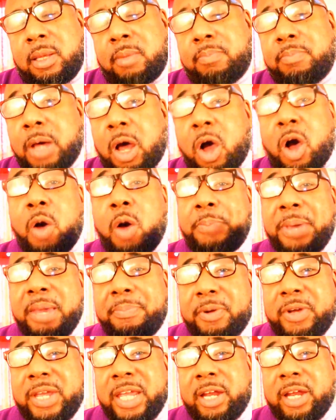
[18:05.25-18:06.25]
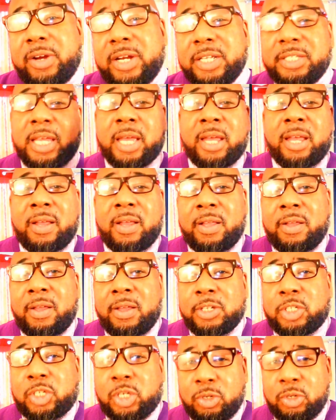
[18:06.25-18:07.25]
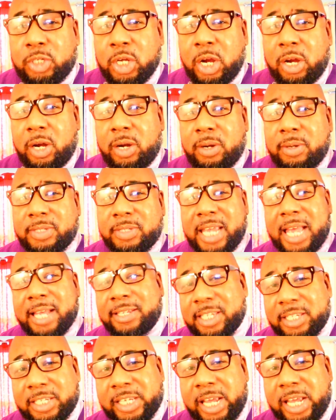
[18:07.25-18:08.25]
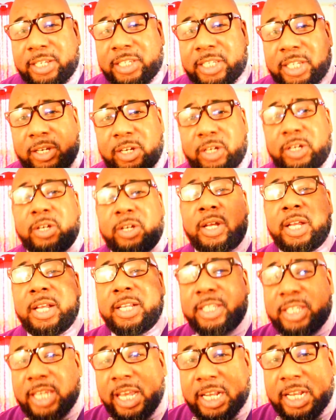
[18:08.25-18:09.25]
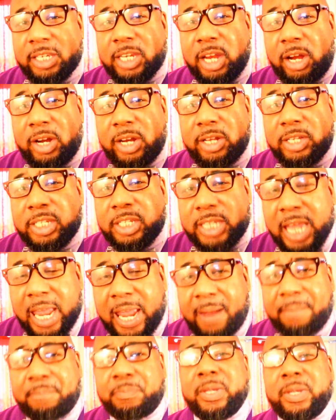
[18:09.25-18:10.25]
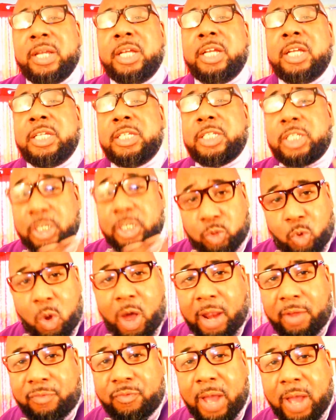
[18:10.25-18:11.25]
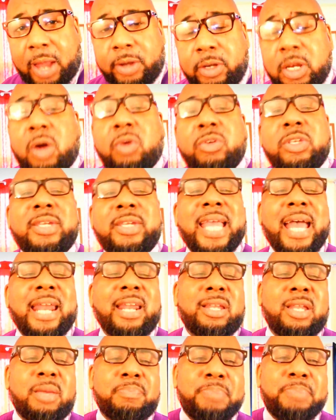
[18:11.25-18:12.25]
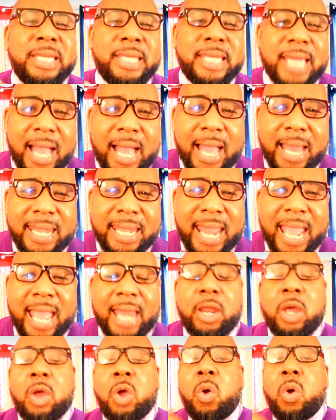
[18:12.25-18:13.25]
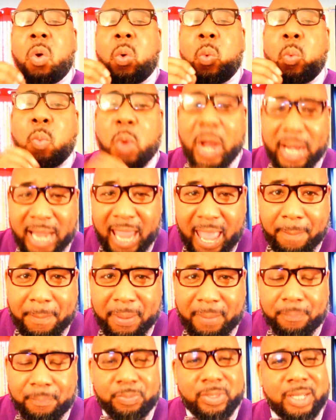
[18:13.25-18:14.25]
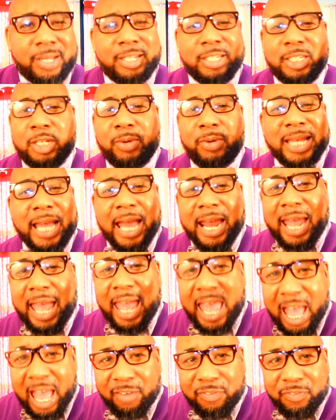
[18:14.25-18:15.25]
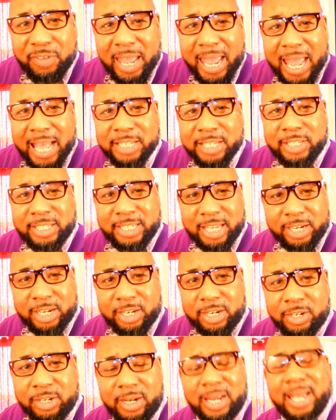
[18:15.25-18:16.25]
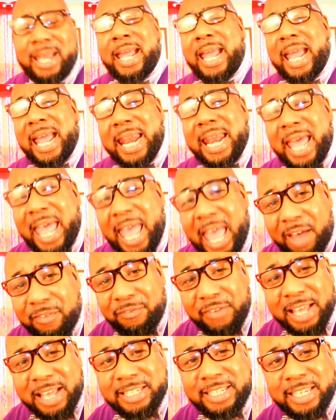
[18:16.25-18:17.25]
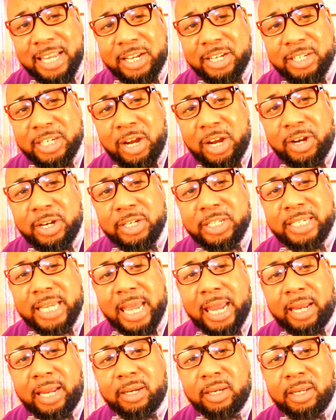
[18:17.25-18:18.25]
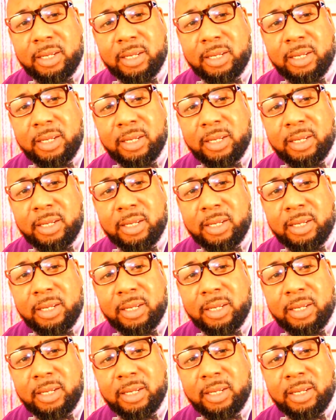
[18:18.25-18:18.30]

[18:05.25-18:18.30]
But all people hear is 2 terms as a state senator, Secretary of State, she's qualified. No, you got to look beyond that. What happened? She would have got an F as senator and an F as Secretary of State.